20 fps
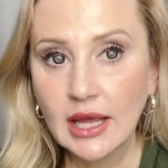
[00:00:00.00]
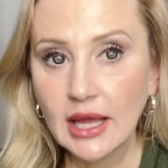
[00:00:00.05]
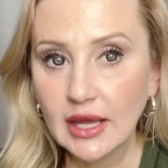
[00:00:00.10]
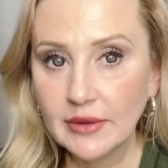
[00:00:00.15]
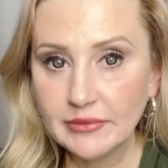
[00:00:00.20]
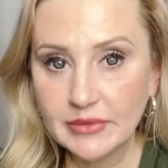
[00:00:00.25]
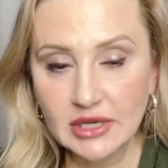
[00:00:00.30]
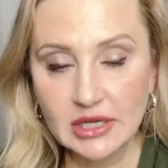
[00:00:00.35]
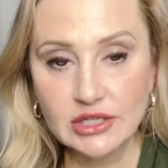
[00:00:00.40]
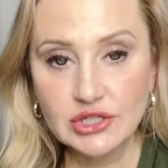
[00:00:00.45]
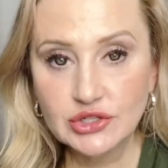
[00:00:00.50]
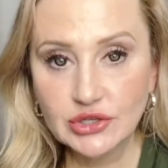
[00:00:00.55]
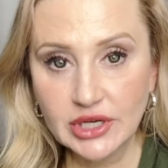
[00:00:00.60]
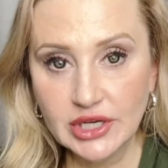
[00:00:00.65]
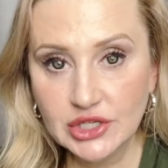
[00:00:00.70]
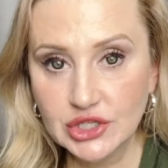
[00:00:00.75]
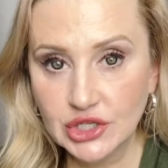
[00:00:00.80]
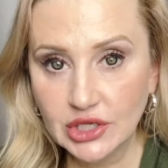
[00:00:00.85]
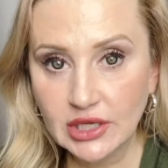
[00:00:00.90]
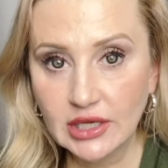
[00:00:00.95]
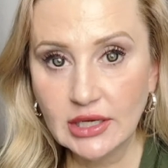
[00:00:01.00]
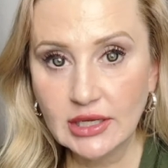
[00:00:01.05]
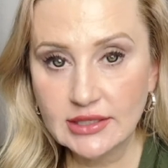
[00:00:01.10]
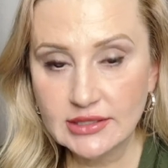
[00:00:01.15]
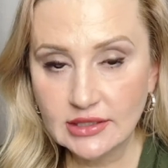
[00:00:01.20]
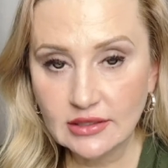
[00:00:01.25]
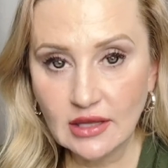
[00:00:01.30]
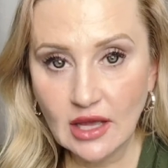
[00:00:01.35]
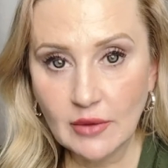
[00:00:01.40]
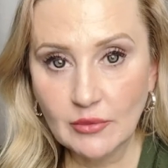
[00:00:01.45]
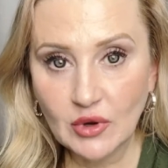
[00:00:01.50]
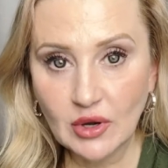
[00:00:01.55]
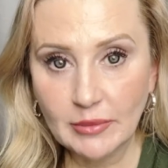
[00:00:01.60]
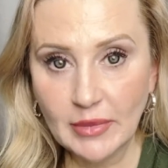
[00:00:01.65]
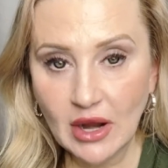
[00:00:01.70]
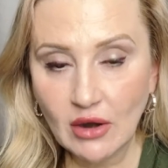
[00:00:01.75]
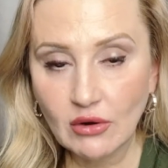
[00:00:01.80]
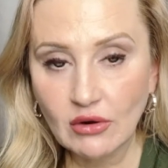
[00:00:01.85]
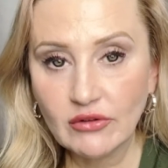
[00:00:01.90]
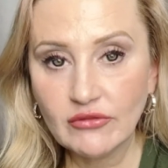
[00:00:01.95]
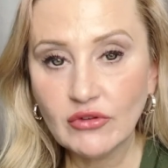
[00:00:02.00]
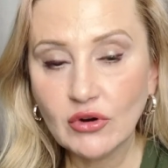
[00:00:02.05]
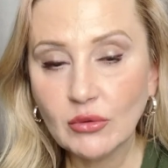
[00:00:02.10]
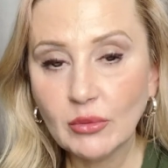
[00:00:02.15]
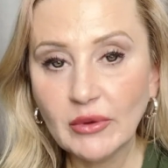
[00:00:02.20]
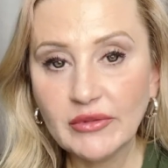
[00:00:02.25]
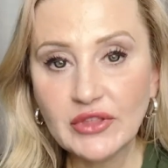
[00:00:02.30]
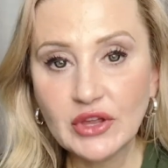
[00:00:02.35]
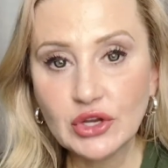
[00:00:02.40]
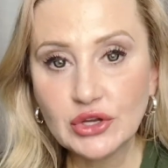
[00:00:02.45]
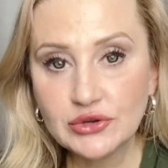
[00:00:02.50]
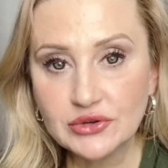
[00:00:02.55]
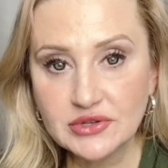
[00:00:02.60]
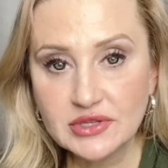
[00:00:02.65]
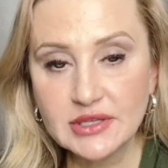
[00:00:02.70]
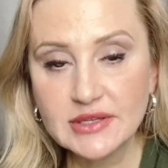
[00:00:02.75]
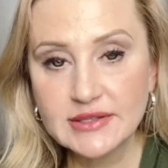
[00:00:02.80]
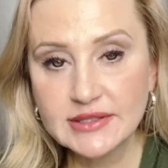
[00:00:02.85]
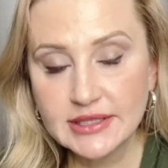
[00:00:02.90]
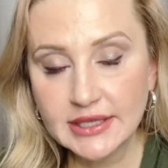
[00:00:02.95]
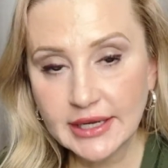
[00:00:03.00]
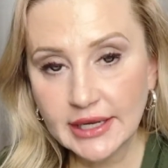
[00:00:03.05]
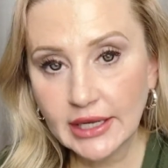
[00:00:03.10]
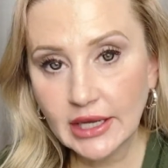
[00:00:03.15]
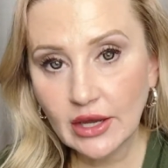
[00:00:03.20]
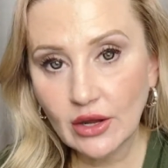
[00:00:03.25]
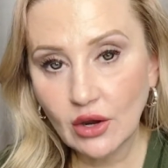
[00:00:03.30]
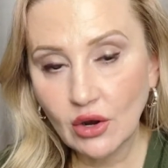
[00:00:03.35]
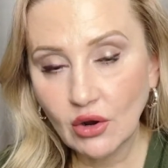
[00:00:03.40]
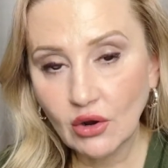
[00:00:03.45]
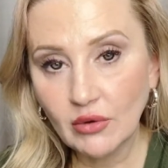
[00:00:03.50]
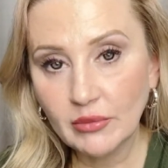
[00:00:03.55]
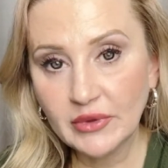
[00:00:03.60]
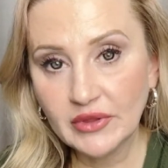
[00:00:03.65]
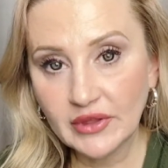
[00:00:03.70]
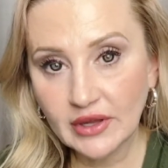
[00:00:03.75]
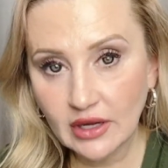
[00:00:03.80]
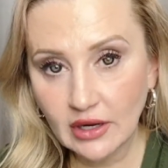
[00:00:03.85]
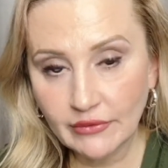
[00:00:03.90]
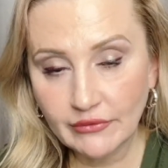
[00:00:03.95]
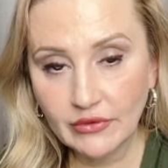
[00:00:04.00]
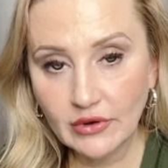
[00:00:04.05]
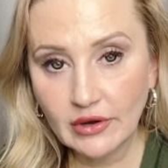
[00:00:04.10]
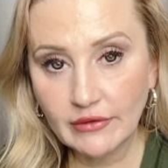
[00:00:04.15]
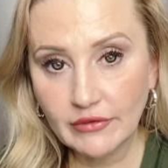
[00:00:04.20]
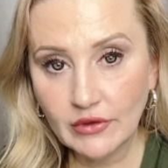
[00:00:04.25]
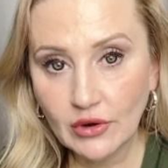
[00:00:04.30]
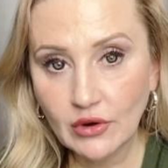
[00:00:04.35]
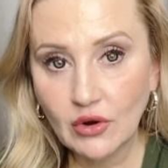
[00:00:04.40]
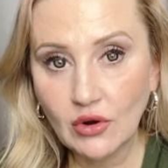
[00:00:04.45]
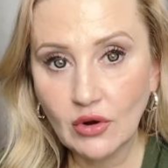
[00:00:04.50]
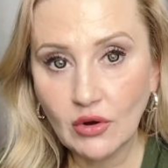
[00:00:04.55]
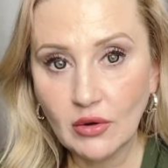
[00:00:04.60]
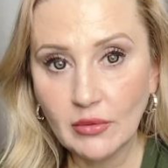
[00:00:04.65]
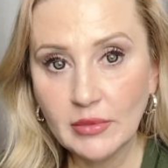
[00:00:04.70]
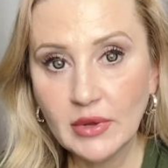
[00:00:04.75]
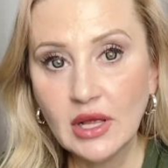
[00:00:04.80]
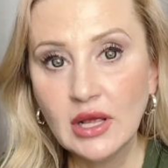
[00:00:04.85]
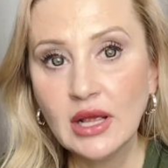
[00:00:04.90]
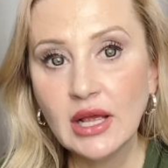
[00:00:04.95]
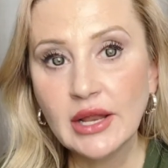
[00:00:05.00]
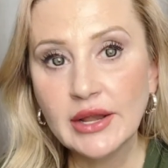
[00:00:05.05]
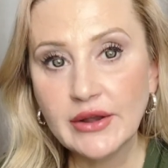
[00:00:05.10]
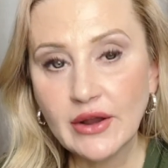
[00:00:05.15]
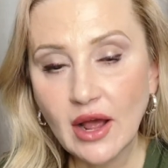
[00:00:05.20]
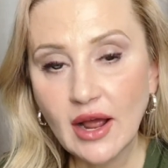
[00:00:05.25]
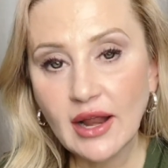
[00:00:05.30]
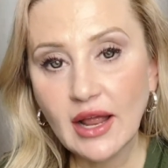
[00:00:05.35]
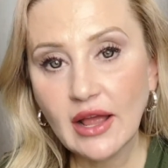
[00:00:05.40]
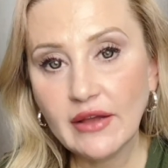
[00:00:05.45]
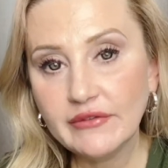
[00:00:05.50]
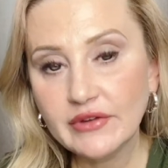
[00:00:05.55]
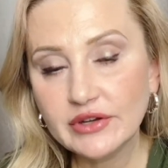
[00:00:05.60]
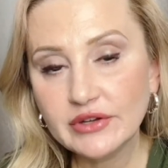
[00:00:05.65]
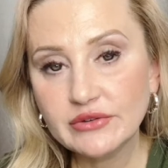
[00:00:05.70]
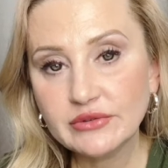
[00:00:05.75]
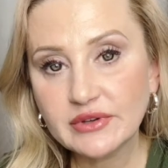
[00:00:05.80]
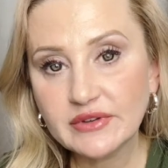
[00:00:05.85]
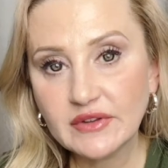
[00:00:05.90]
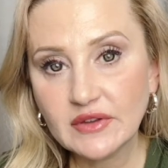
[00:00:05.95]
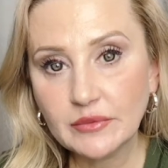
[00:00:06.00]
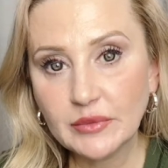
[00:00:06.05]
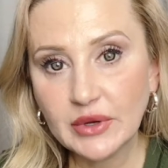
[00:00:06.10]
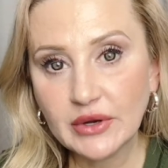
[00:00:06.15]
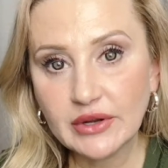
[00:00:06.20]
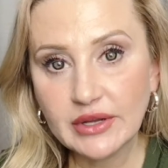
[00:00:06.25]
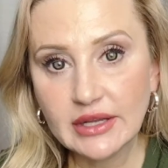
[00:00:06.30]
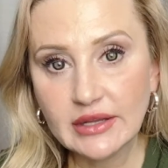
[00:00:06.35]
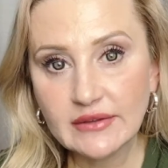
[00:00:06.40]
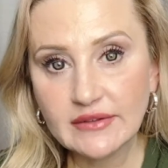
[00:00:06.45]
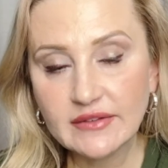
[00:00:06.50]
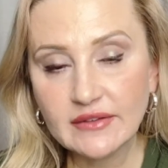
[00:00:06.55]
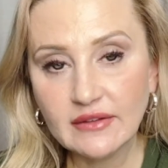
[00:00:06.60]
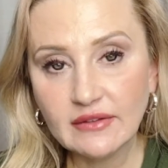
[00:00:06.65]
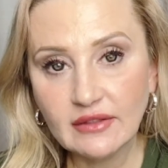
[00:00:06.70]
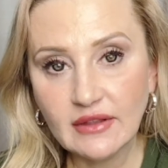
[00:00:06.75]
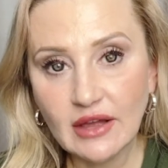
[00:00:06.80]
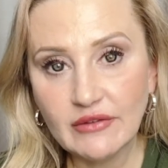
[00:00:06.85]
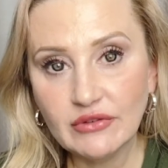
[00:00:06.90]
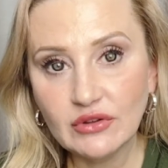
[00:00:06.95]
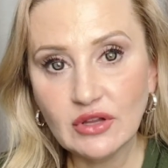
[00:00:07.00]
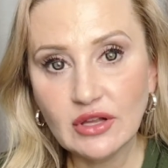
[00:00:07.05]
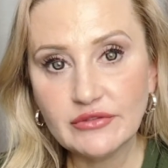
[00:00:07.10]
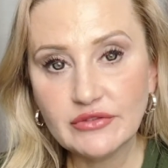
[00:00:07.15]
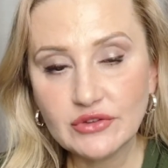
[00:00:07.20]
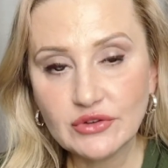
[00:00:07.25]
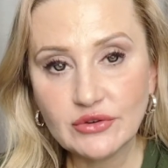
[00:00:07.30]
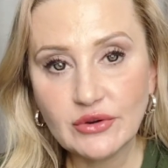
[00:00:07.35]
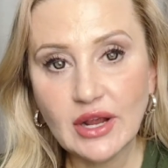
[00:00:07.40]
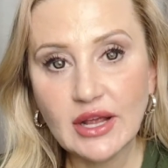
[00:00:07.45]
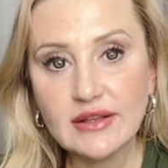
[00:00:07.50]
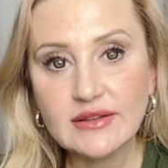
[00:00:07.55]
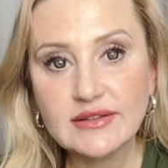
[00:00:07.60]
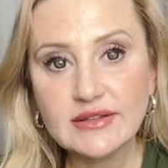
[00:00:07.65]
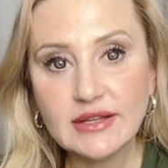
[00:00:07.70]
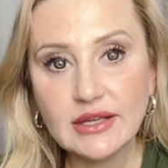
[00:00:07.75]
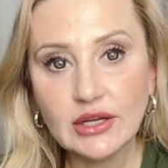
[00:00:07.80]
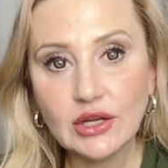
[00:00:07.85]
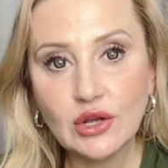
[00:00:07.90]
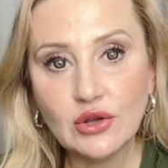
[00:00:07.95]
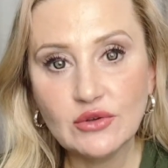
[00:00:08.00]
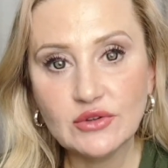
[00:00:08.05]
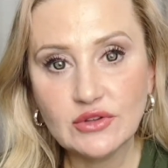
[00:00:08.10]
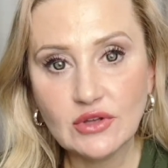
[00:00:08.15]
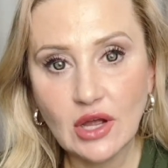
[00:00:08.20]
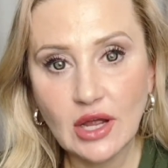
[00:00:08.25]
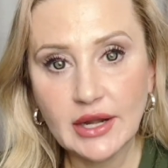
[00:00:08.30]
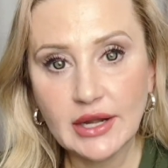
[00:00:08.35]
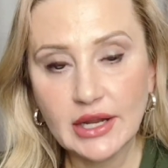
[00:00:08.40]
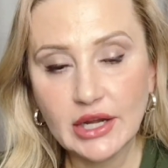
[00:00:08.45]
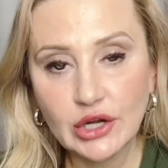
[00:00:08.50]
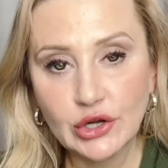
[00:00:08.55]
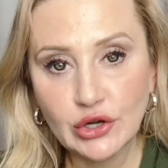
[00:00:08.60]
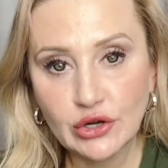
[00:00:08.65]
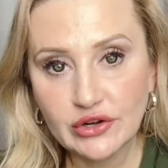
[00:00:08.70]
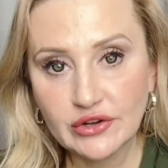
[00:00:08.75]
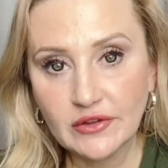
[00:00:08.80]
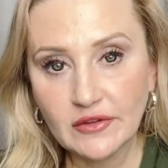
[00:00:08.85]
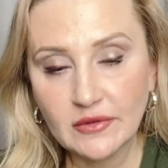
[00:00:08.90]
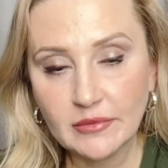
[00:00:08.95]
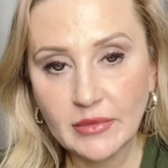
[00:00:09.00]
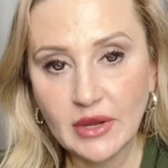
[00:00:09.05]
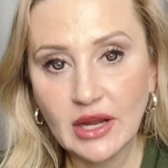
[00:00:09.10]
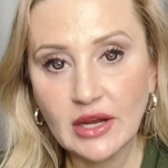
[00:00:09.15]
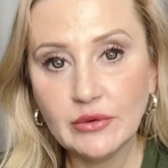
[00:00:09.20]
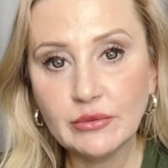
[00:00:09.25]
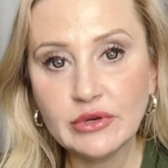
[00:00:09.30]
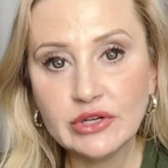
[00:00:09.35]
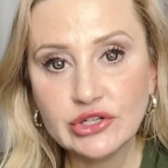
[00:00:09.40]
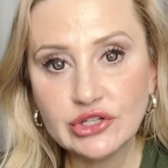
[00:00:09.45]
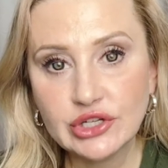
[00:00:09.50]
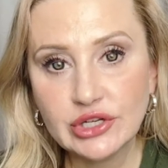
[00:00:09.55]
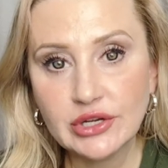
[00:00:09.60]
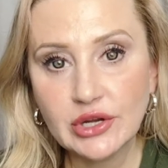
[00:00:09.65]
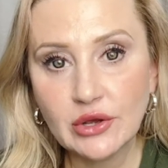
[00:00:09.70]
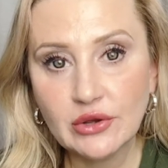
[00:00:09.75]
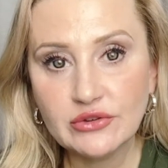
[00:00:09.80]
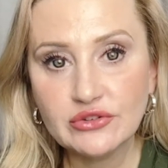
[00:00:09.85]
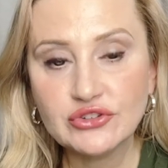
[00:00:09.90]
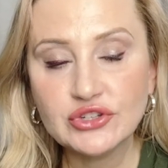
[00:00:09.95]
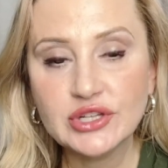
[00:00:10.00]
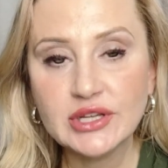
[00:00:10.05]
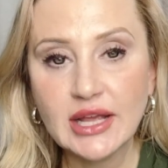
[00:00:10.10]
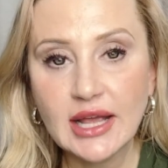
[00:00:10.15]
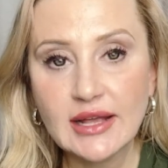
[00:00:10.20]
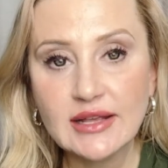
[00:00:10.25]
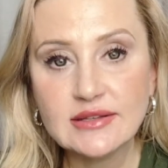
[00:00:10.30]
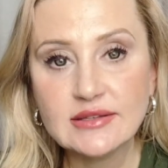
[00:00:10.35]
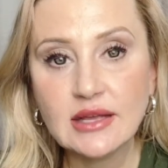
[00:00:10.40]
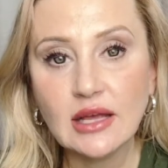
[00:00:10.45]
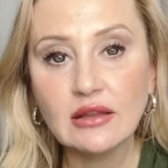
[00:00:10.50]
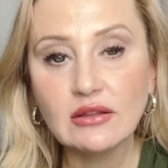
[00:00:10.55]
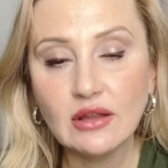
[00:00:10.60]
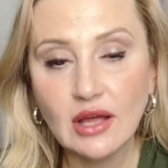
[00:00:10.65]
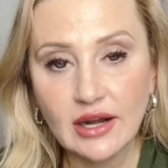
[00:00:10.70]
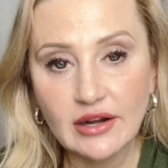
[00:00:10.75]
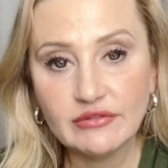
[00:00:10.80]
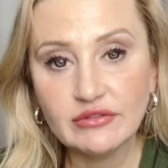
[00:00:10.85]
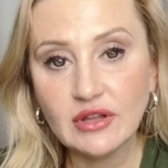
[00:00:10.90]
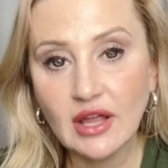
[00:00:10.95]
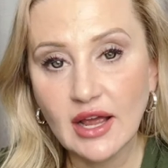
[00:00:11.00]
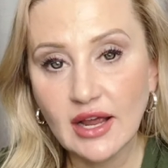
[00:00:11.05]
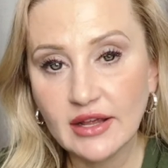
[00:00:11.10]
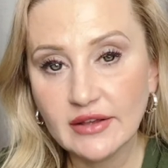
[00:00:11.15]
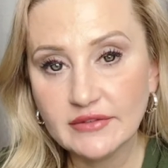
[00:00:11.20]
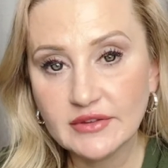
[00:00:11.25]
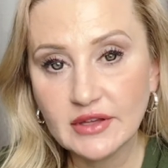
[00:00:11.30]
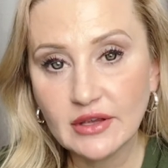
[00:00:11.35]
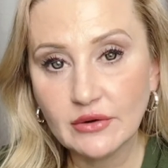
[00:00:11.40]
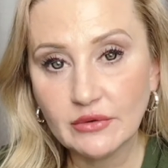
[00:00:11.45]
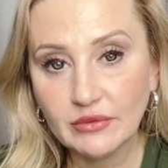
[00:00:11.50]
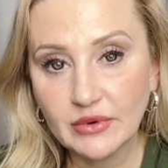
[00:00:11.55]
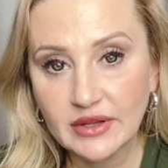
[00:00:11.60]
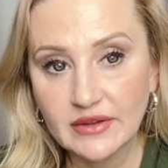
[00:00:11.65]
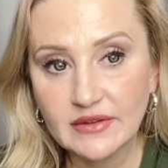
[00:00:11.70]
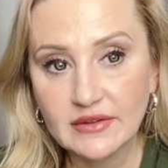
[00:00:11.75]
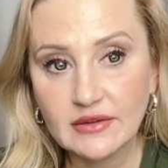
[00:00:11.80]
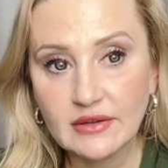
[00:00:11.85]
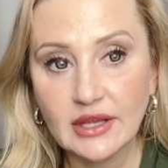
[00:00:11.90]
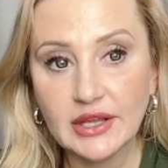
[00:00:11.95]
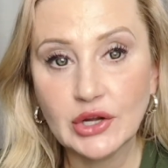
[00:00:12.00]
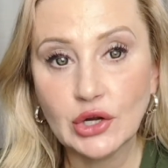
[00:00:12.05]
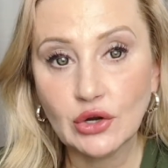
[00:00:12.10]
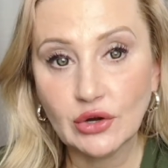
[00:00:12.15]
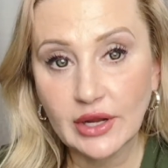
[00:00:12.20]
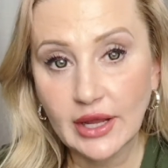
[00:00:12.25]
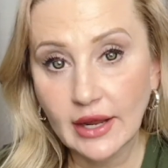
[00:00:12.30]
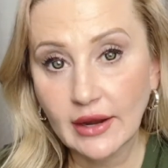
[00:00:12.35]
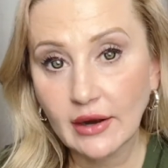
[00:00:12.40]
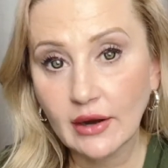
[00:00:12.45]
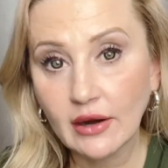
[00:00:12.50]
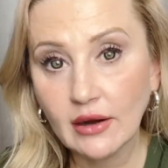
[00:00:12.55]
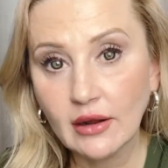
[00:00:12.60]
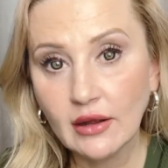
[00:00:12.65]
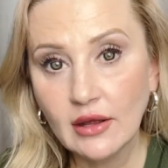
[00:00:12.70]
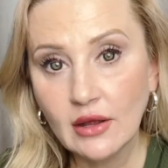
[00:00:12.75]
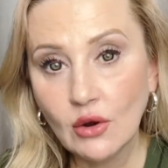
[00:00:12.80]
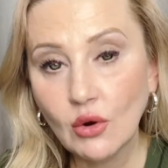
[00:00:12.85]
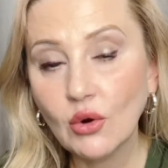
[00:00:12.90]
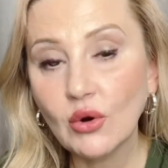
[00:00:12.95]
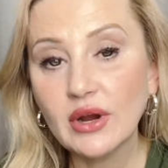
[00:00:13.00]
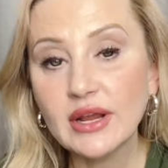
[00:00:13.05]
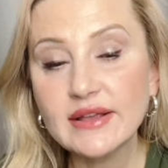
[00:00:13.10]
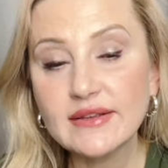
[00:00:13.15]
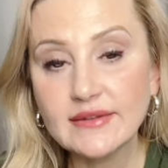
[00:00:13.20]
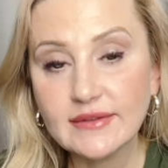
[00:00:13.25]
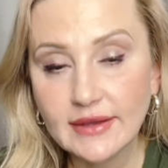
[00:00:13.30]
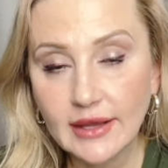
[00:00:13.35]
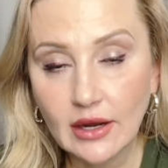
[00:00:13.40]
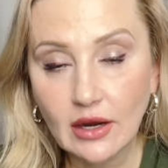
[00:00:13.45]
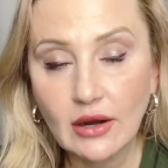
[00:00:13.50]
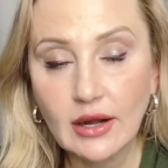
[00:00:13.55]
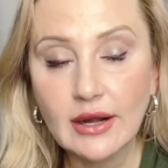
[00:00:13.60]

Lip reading: Administration is a lot more powerful, but they're usually sitting at home in the comfort of their home, not having to experience the level of stress that goes on in a nurse's mind when she knows she has a lot of lives at risk in her care or his care.